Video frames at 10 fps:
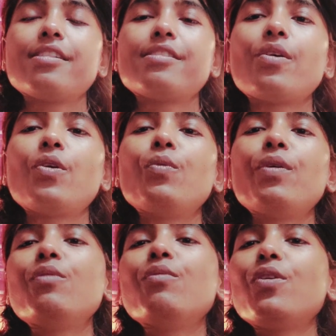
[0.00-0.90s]
So
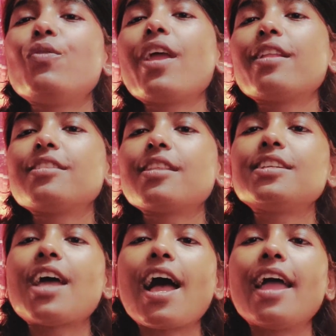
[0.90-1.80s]
whenever you get the
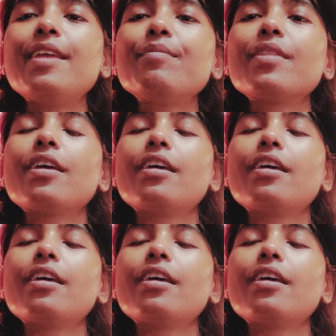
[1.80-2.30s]
time,